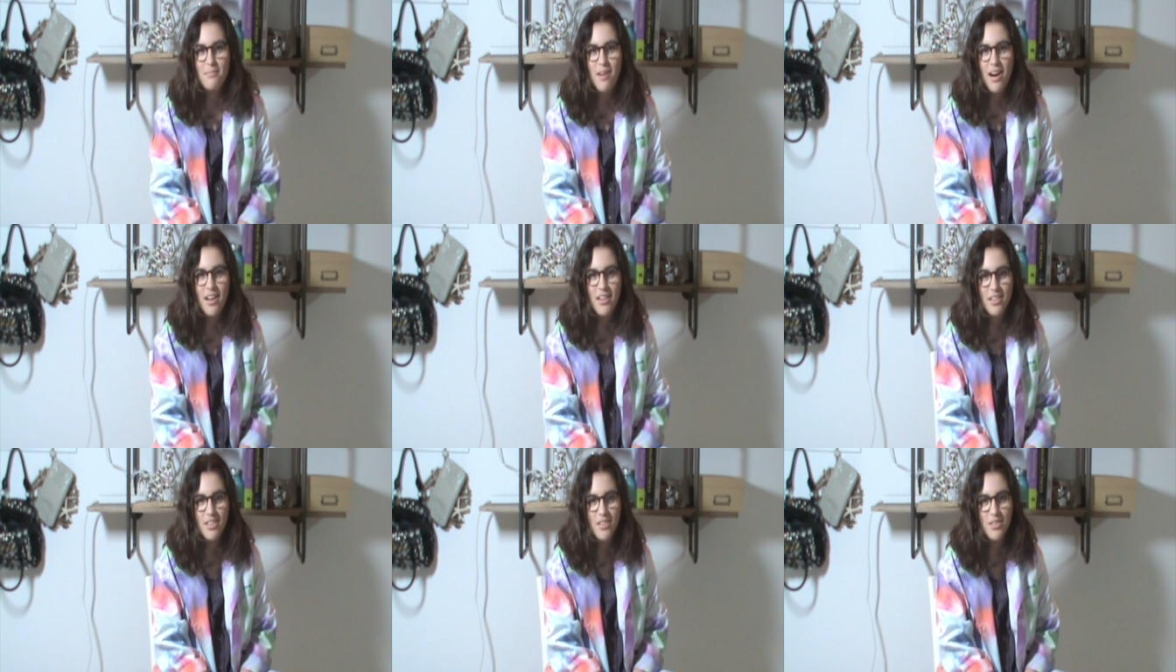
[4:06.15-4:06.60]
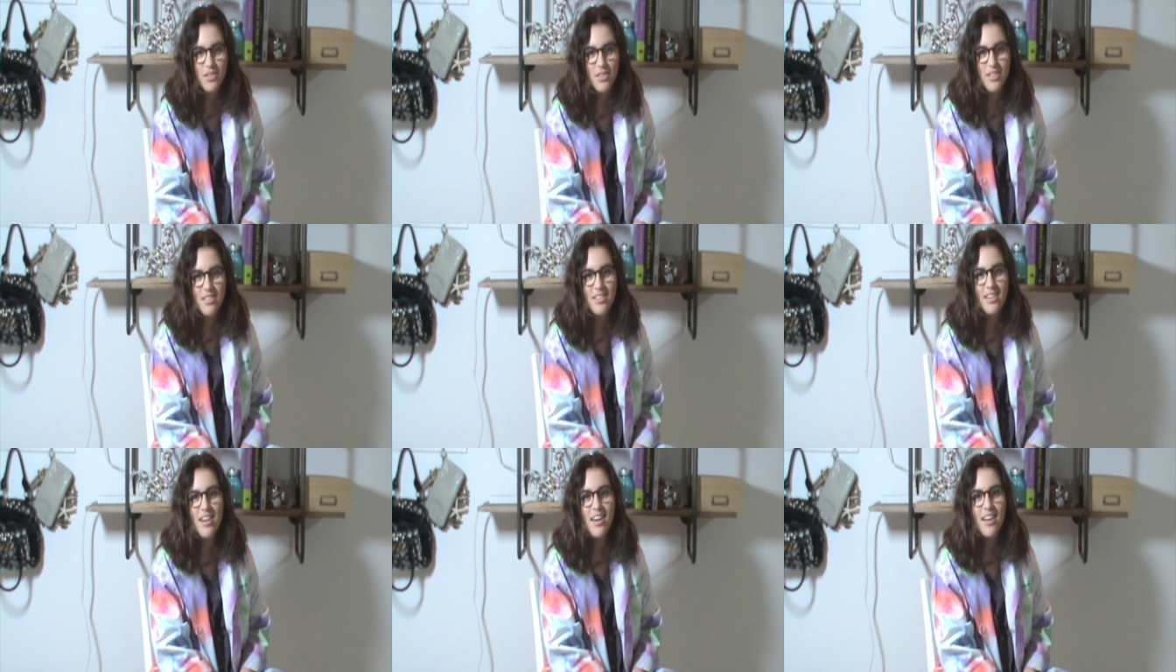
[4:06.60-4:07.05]

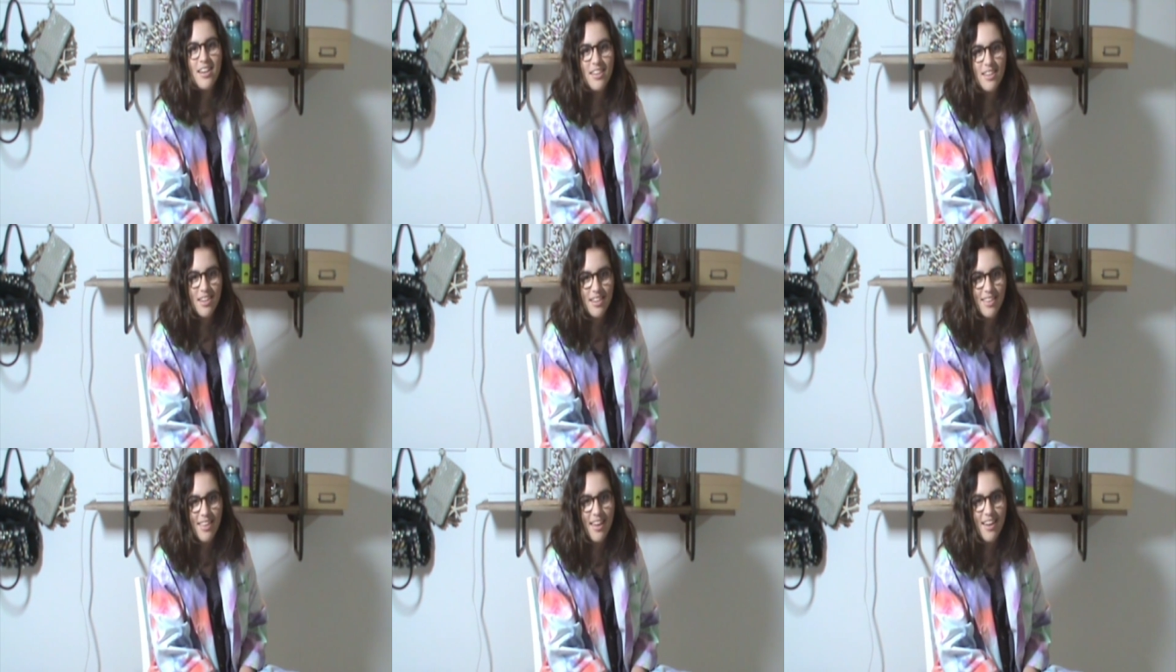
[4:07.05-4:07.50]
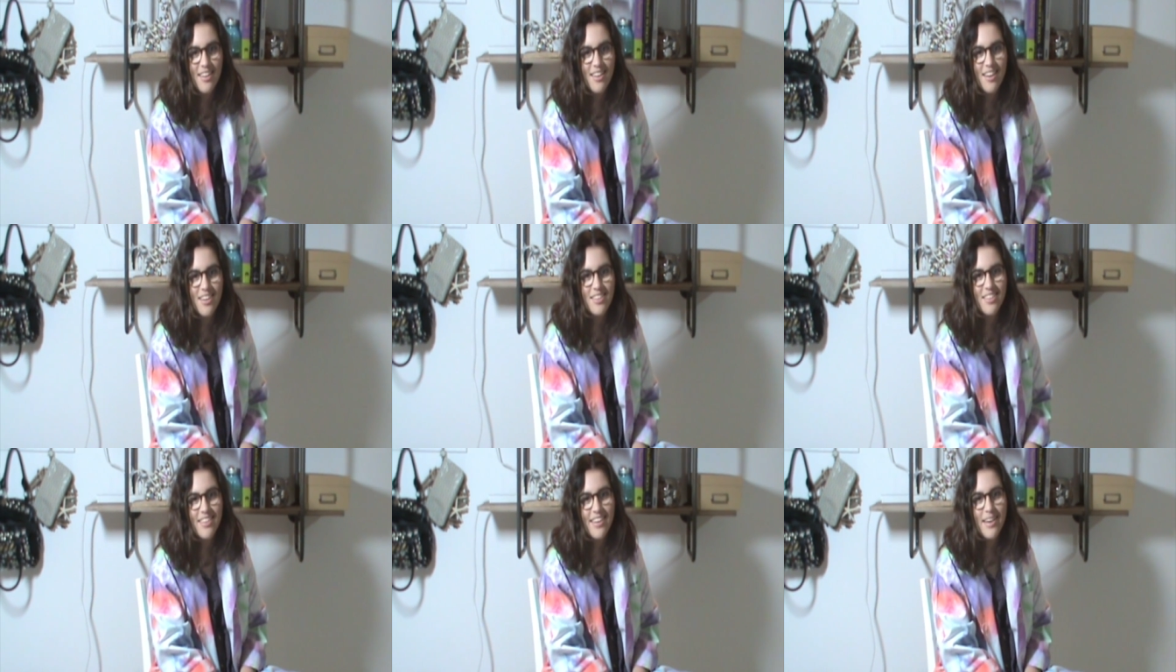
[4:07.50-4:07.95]
molecules. Good luck
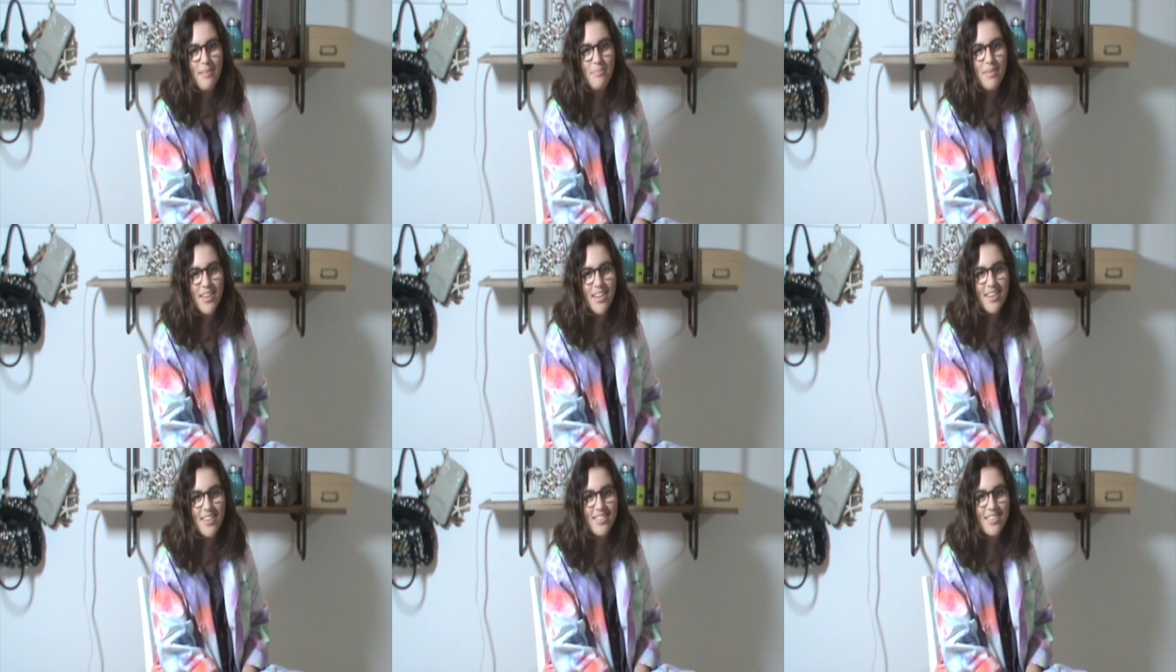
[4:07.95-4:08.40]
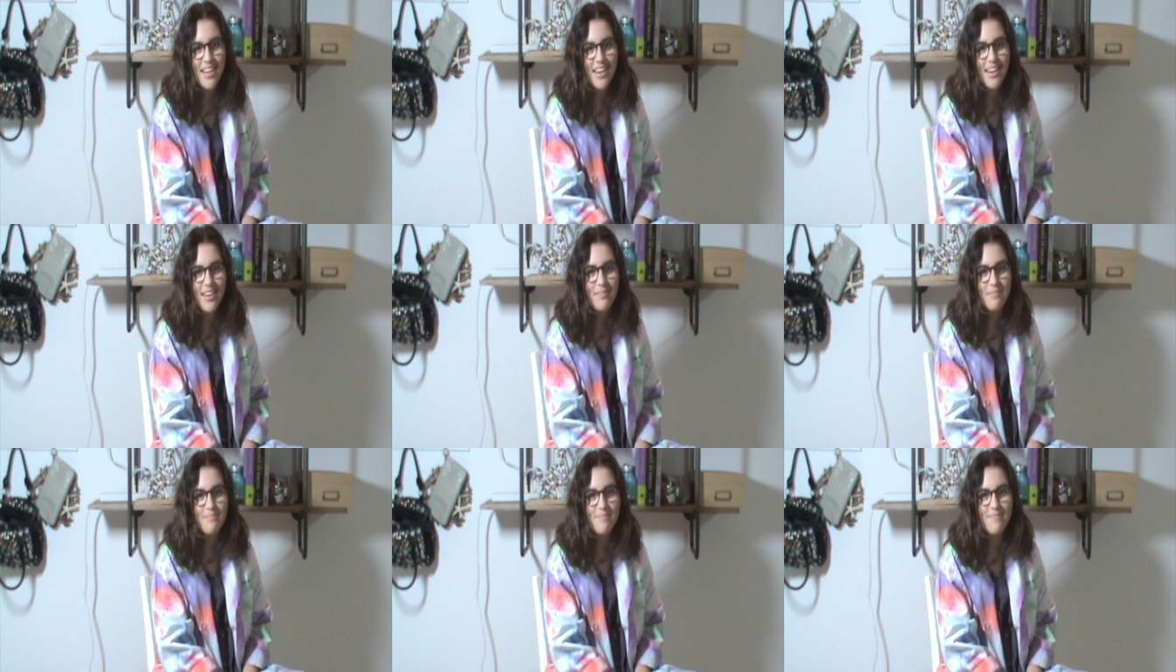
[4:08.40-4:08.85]
on your AP exam.